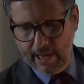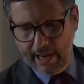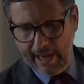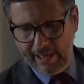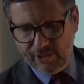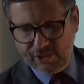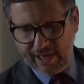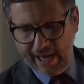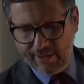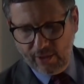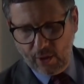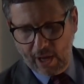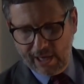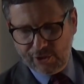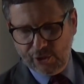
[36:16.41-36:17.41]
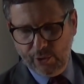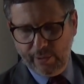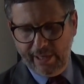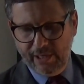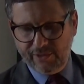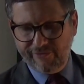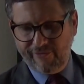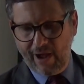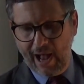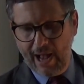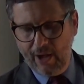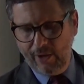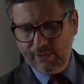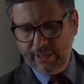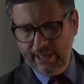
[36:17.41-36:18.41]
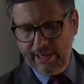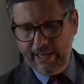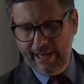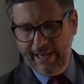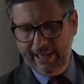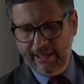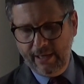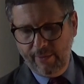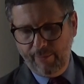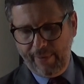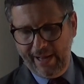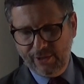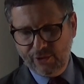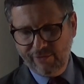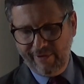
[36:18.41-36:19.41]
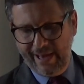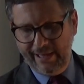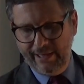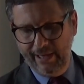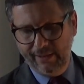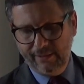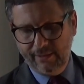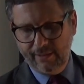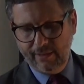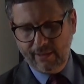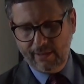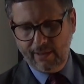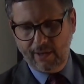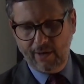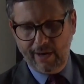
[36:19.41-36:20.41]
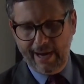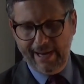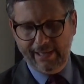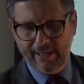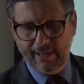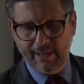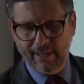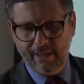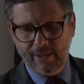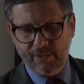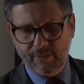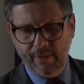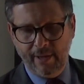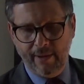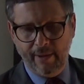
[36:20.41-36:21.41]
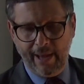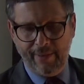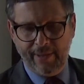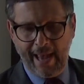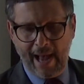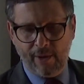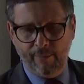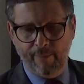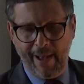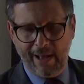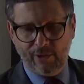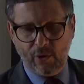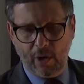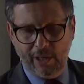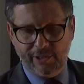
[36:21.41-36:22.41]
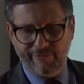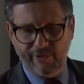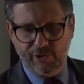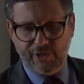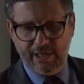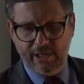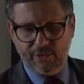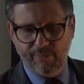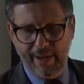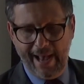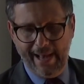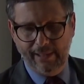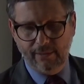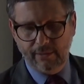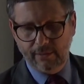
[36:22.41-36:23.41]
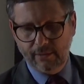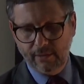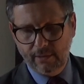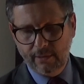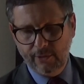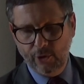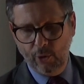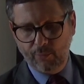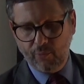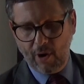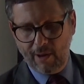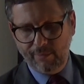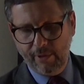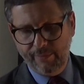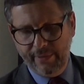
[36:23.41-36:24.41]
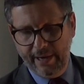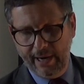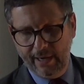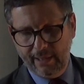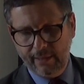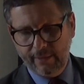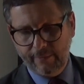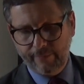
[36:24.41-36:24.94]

And say the lawsuit is filed in Pennsylvania, all right? And the amount in controversy is met, no problem there.